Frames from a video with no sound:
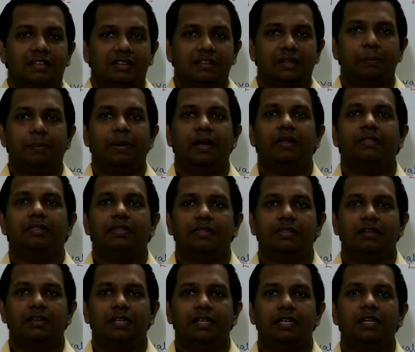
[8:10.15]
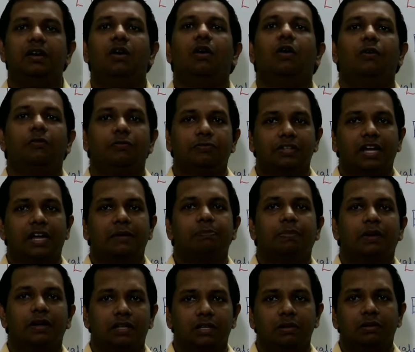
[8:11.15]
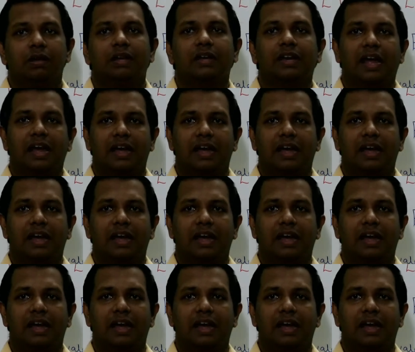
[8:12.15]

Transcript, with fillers: the basicity of that particular